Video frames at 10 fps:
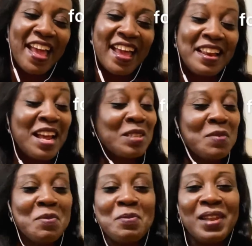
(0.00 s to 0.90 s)
There are some
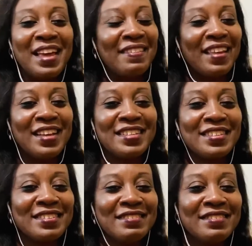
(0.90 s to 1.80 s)
people like that.
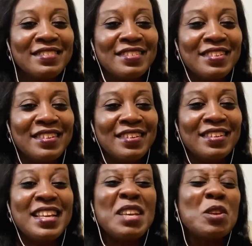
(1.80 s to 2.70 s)

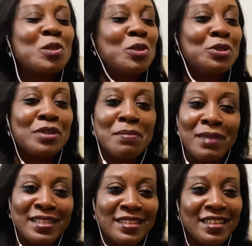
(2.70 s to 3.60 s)
They are just so
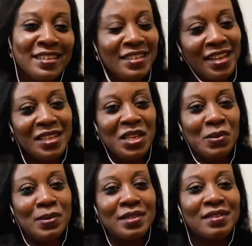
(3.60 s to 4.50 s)
dramatic in their
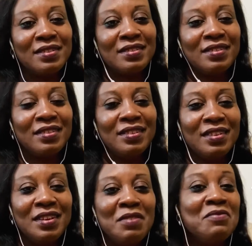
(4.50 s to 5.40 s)
news.
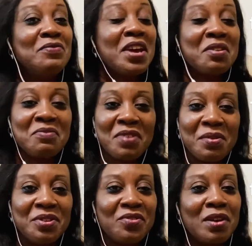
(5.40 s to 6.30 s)
Very,
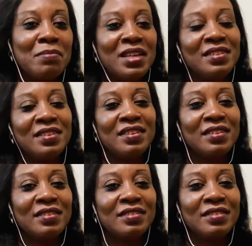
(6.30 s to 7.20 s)
very dramatic.
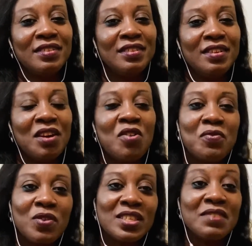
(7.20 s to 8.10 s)
Of
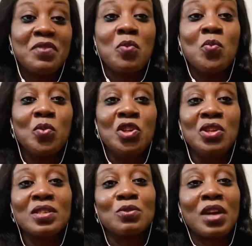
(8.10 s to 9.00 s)
course, if a
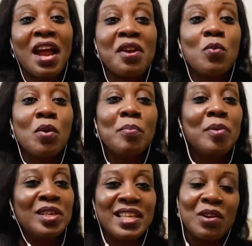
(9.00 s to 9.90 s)
news will carry 1
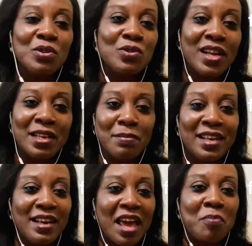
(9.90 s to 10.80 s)
point, they are going to add about
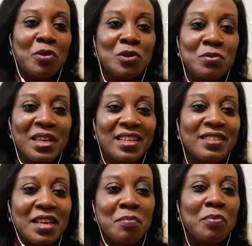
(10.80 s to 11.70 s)
9 points to make it
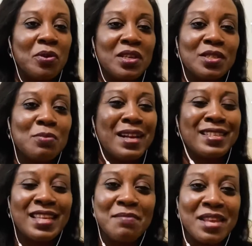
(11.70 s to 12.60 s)
10 points. So by the
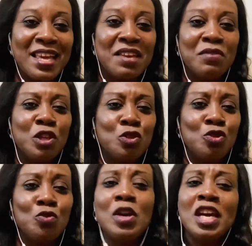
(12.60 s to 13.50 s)
time they are giving it to
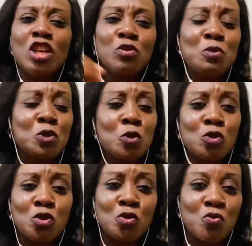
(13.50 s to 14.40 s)
you, it will be so
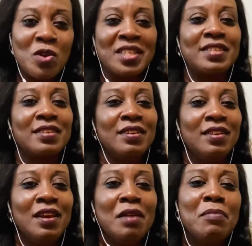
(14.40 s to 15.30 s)
sweet.
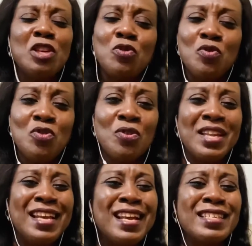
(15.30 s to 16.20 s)
But you will know
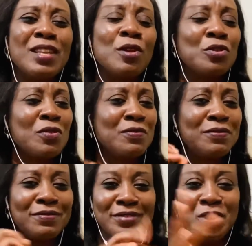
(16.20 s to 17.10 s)
that there's a lot of,
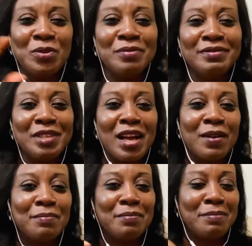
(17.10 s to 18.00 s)

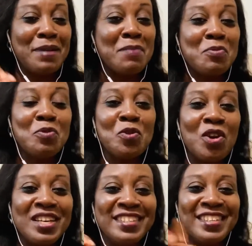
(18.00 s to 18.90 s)
my people will
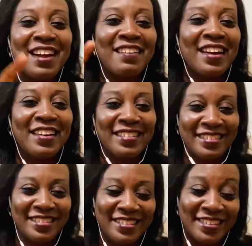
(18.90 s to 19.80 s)
call it jara.
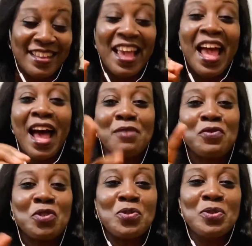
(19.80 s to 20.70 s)

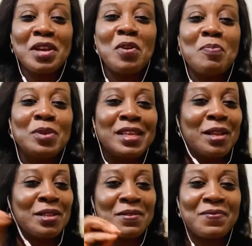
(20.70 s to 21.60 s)
They will put a
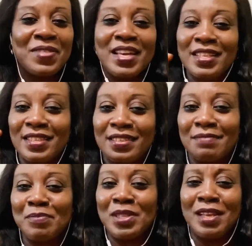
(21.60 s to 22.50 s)
lot of things,
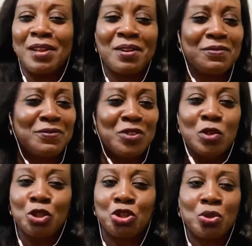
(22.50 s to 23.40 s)
put a lot
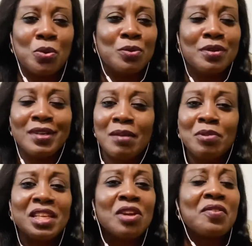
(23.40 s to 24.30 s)
of, show,
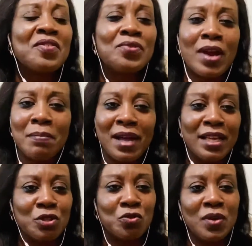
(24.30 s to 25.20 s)
put a lot of drama
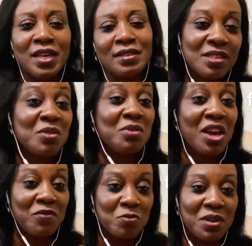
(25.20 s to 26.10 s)
into it. So you
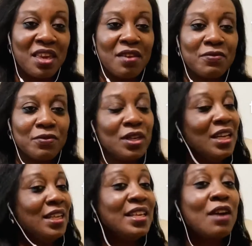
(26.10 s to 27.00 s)
have to be careful.
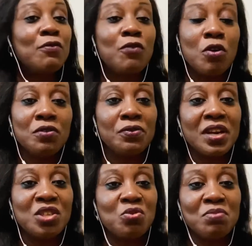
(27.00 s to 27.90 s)
They are fun
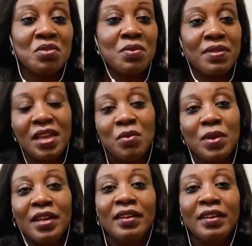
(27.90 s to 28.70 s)
friends to be with anyway.